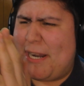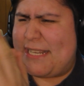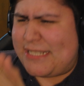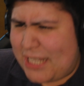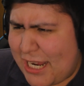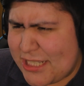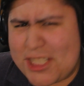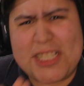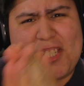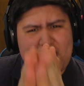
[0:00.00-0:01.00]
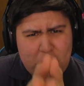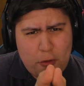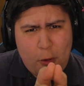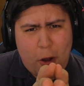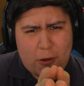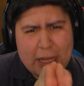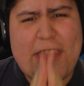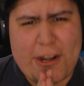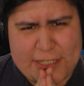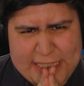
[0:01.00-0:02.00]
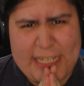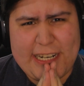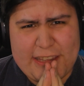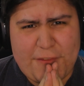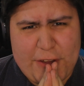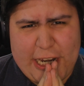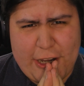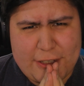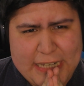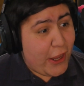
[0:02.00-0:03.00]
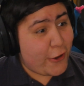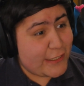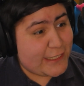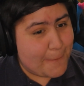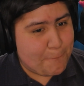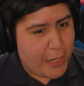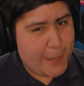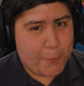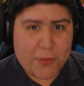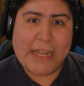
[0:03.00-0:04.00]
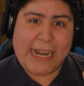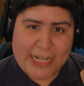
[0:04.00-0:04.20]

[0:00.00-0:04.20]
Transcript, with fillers: But it's not just you all that are sending the videos. There are some people that I